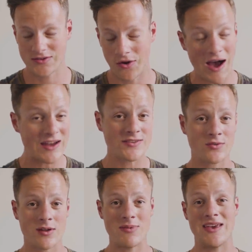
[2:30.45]
So I just
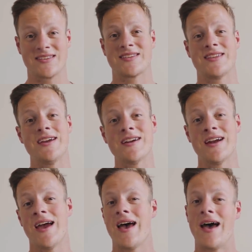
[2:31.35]
want to be as
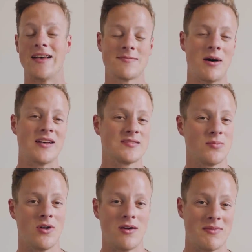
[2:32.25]
clear as
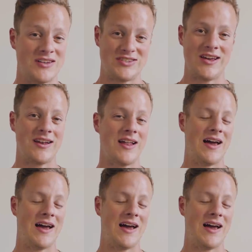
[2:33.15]
possible on my channel.